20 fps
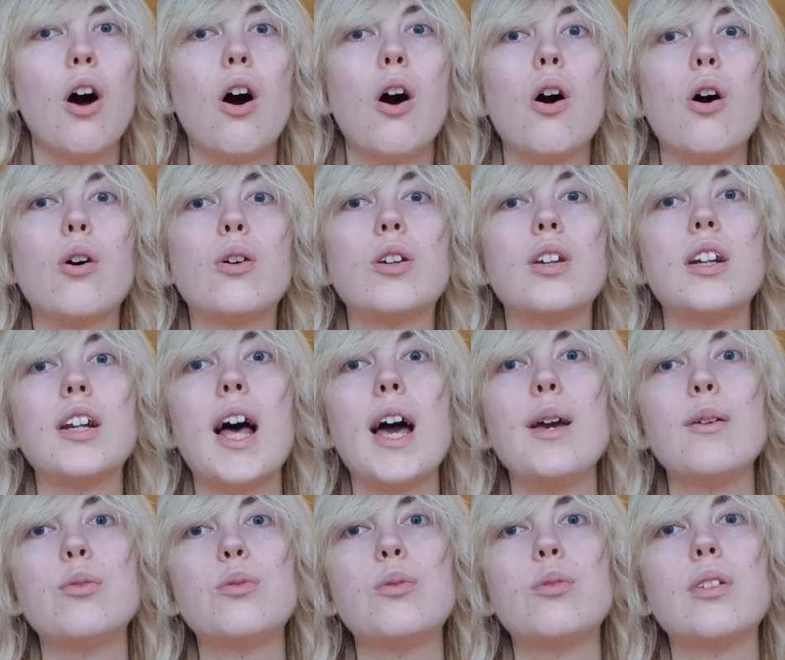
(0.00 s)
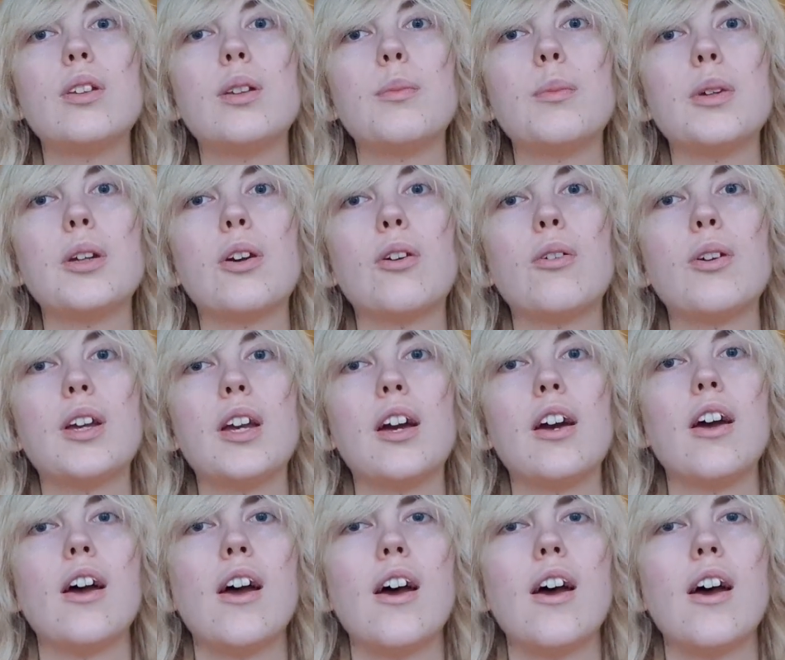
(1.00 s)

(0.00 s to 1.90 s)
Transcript: Oh, the live streaming. Oh, yeah.